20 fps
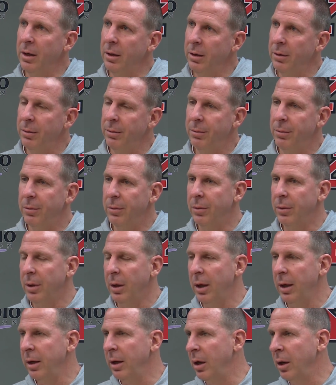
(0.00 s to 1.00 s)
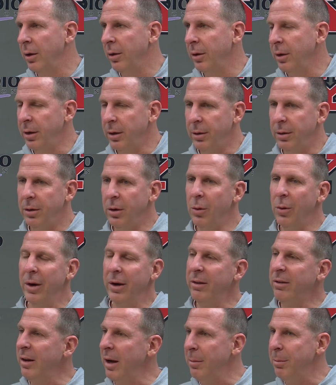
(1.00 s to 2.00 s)
And, you know, you don't want
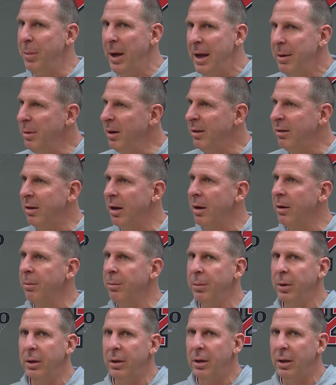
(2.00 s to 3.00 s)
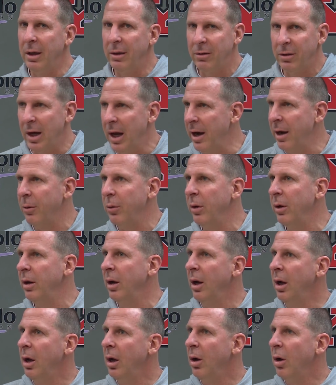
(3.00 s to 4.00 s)
to say babysit them, but that's kind of
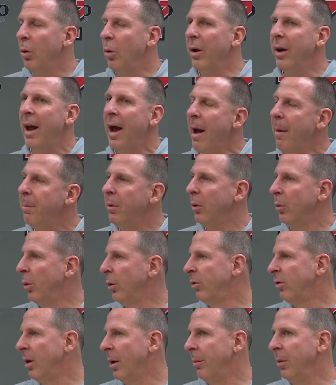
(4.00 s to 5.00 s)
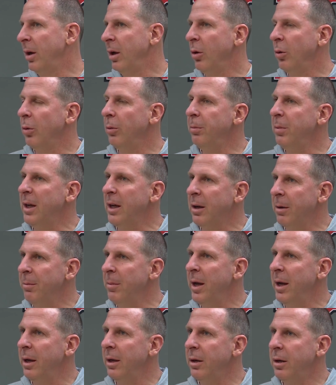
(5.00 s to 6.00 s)
what happened with somebody who would be
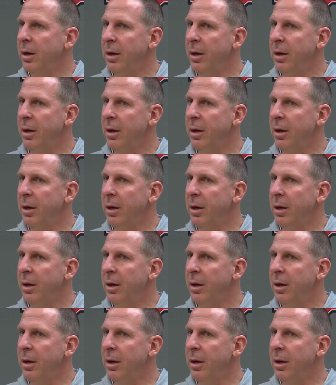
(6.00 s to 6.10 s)
committed.